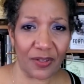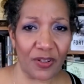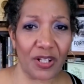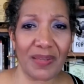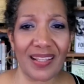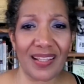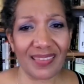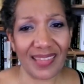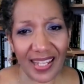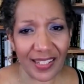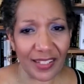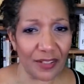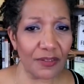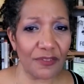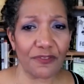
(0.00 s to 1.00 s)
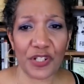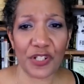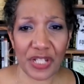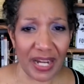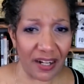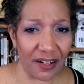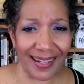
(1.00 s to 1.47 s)
You know what I mean? Thank you for
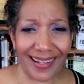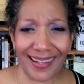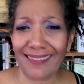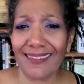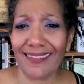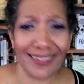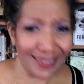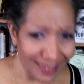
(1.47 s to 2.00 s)
sharing.